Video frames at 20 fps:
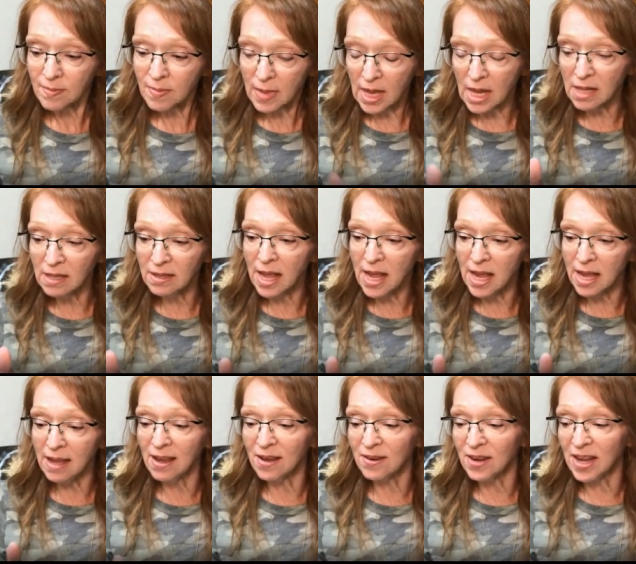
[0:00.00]

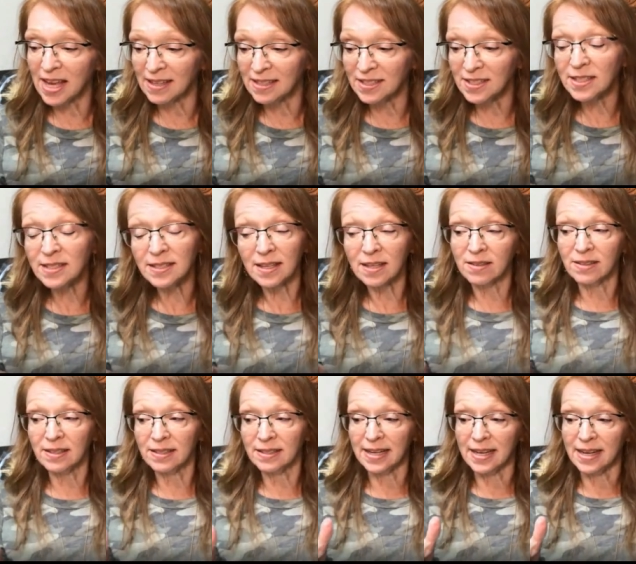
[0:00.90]
Like, okay, this is a
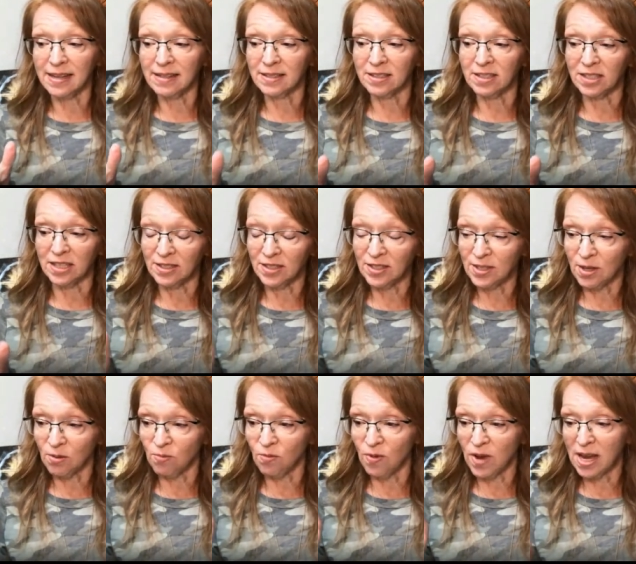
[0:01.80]
good analogy. So
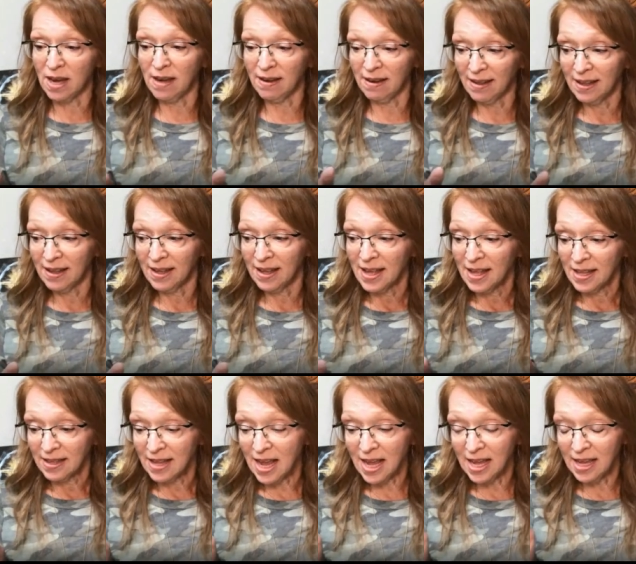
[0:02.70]
when,
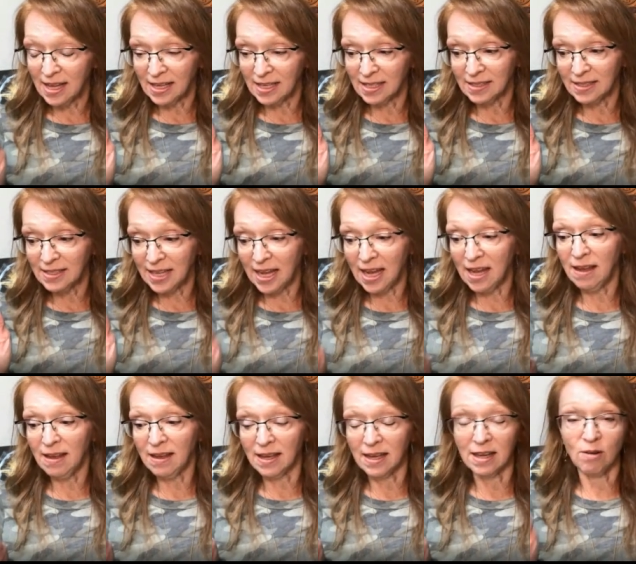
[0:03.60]
like, take
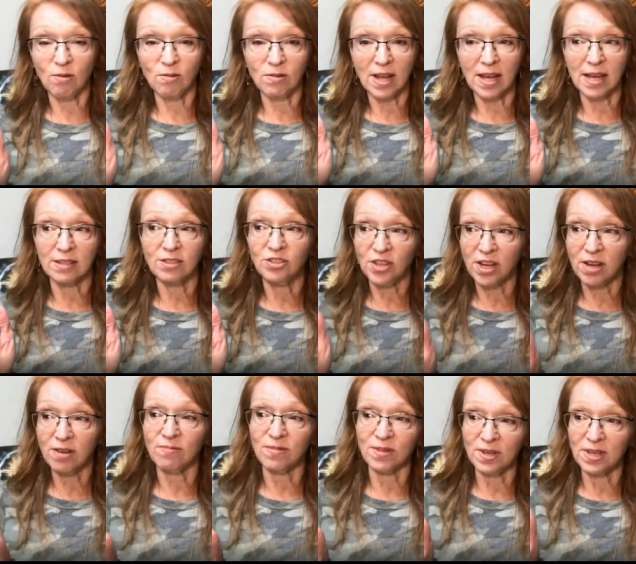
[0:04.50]
a
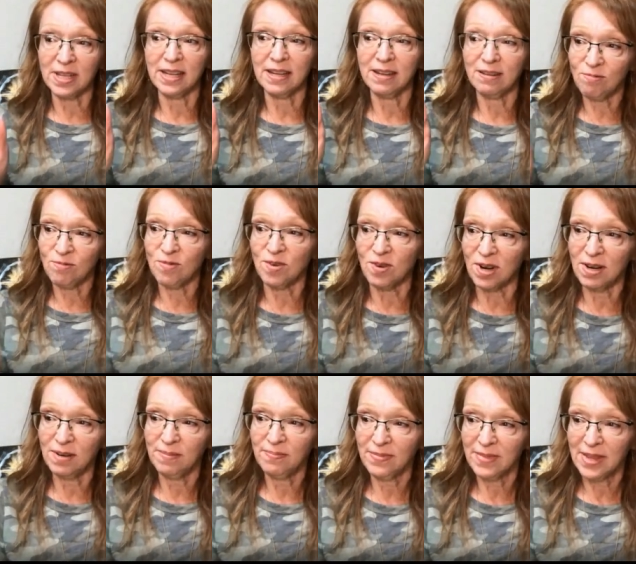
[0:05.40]
general in war,
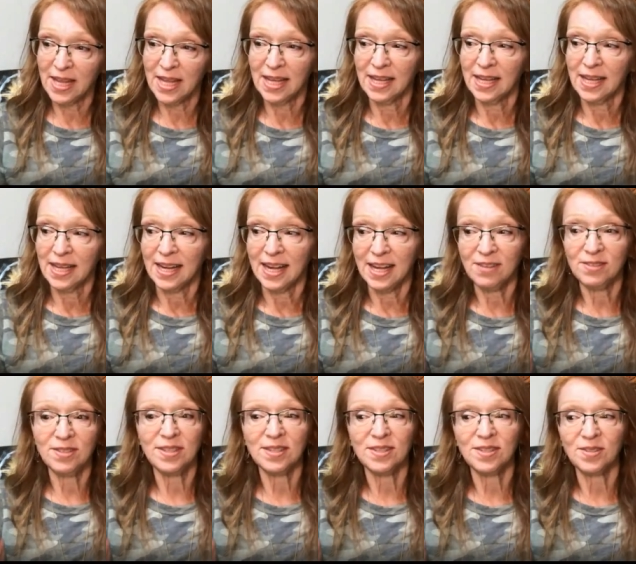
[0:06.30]
I
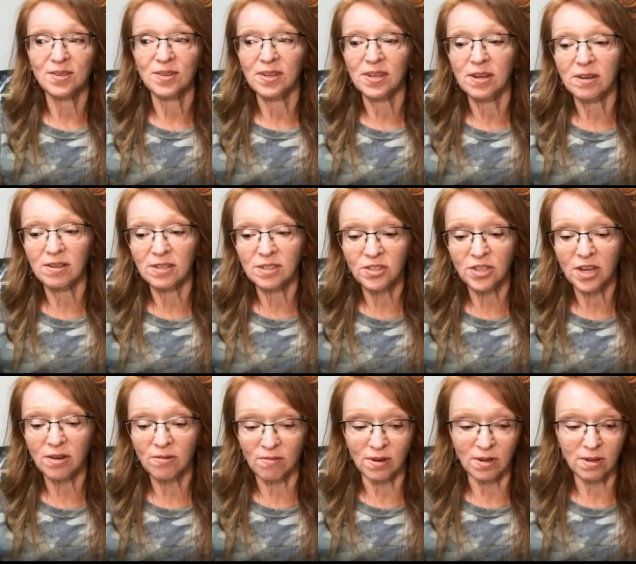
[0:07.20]
used this earlier, a
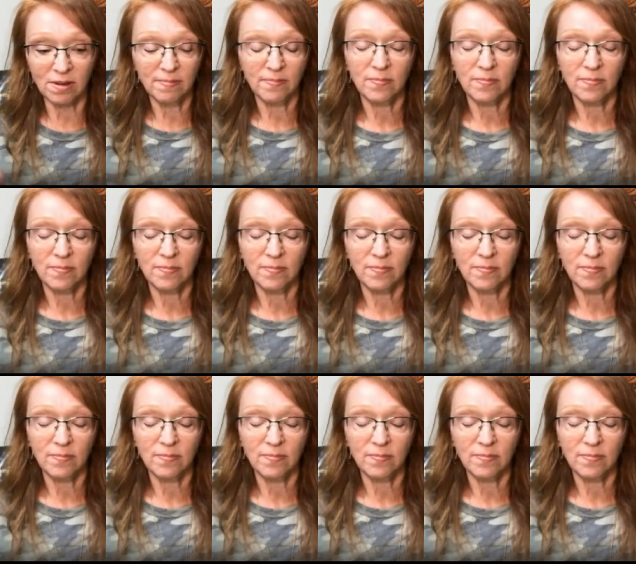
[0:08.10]
general,